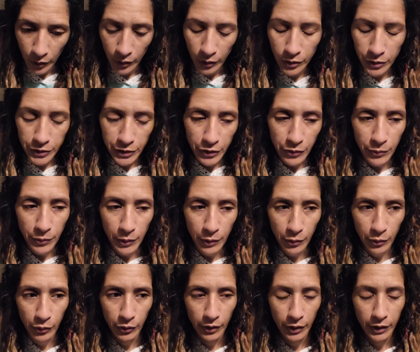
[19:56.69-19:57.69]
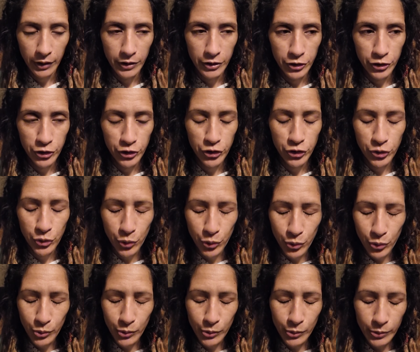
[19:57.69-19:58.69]
there are some people that is
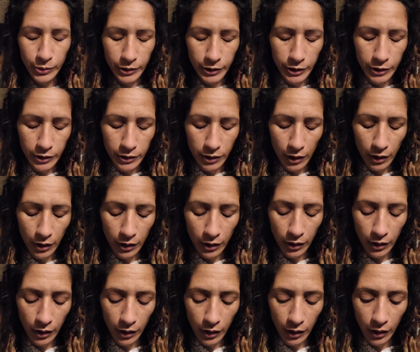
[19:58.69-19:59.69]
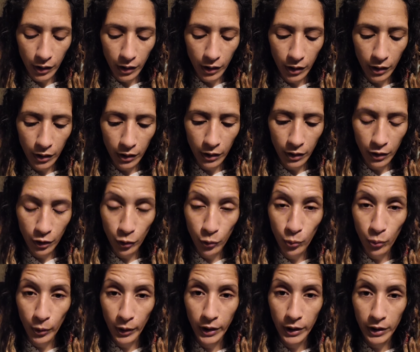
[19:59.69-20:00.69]
so stuck in their
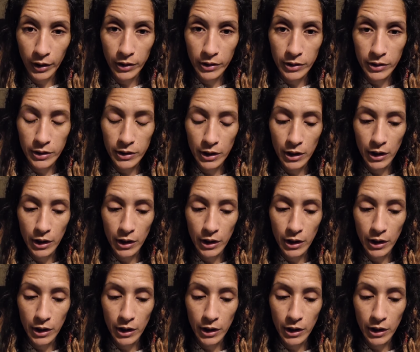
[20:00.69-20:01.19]
ways